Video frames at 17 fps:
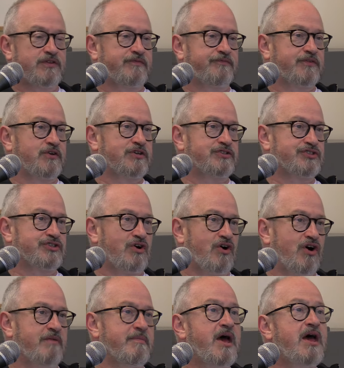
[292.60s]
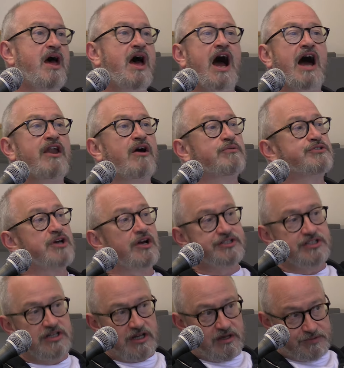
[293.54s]
for the first time. And I was
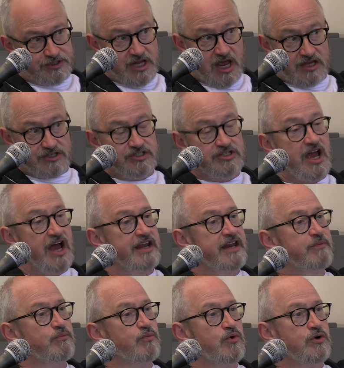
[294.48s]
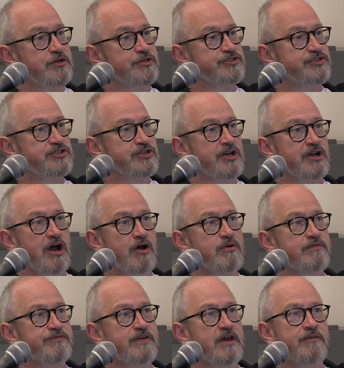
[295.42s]
utterly obsessed. And it was, you know,
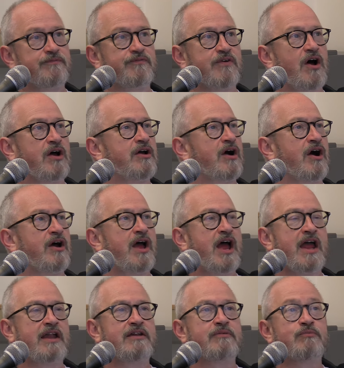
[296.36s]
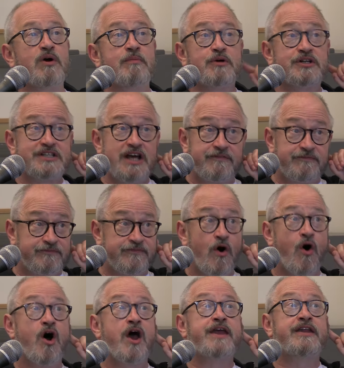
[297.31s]
if, if I, I when my dad
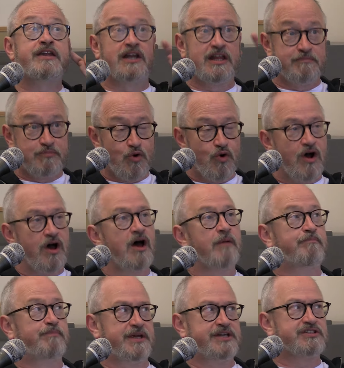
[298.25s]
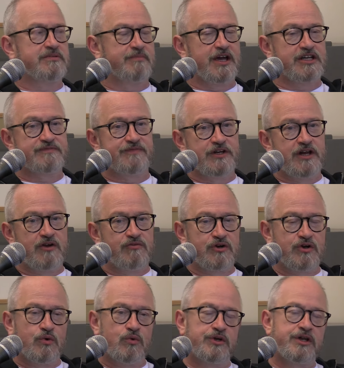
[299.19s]
finally bought a Betamax video
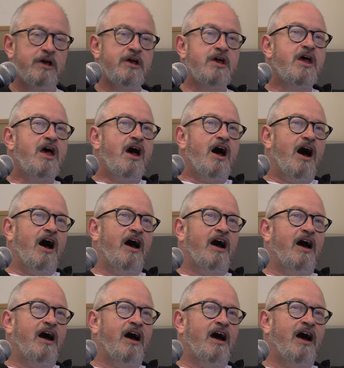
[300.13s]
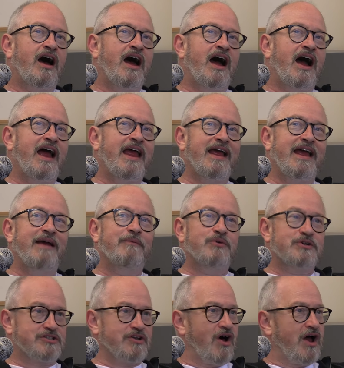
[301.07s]
recorder, uh, it, it
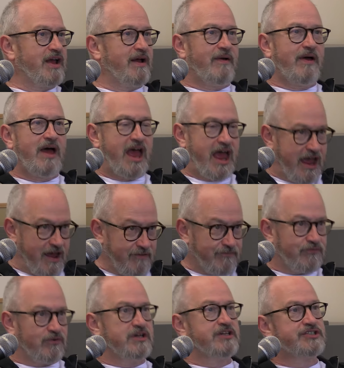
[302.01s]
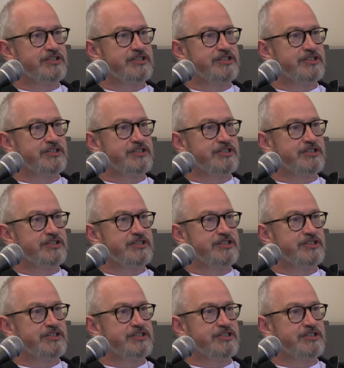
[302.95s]
was like, every